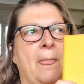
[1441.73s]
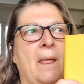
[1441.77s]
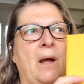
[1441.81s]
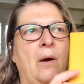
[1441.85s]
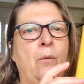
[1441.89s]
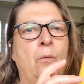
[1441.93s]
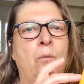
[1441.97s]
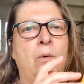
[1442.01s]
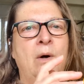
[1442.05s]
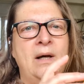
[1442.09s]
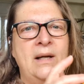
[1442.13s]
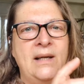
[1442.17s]

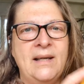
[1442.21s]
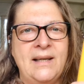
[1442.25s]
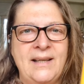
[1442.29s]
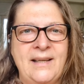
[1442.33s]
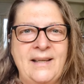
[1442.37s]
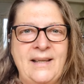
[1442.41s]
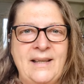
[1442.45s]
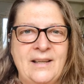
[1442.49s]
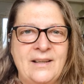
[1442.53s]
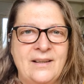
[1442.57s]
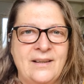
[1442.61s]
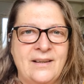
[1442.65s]
What
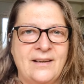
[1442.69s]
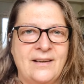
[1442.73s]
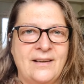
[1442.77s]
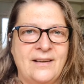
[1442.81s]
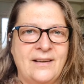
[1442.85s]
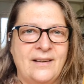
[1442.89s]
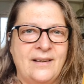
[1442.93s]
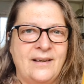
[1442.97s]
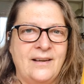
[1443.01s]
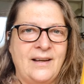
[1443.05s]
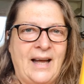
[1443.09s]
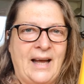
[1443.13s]
I
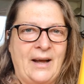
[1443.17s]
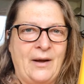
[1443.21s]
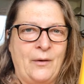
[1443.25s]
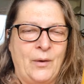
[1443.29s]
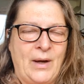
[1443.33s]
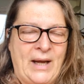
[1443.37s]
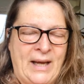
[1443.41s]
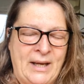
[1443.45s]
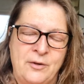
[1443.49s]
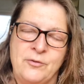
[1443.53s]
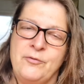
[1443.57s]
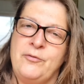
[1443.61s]

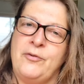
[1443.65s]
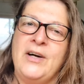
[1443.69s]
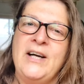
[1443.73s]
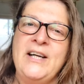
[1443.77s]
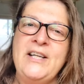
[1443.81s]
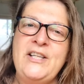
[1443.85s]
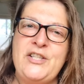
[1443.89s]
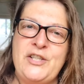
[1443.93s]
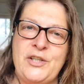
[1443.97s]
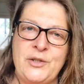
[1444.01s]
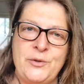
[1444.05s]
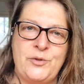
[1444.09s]

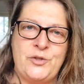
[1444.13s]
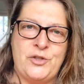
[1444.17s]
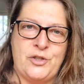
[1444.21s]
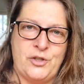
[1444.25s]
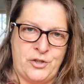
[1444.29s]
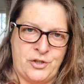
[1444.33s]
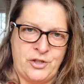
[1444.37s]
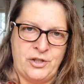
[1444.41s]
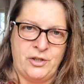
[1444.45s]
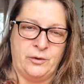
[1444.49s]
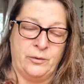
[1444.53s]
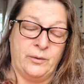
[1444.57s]
invite you to
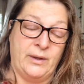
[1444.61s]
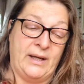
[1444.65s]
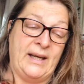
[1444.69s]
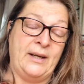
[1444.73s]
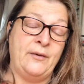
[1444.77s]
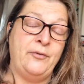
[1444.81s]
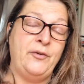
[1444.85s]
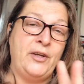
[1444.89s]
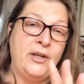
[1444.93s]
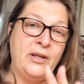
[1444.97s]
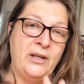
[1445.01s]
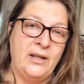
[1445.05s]
do,
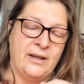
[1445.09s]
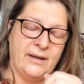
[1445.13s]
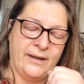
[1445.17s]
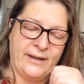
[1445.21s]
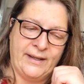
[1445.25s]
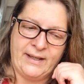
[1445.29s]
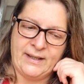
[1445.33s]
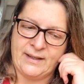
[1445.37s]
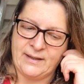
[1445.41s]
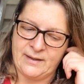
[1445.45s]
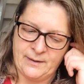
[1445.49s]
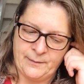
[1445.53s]
if you
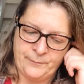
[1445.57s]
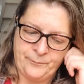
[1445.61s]
like,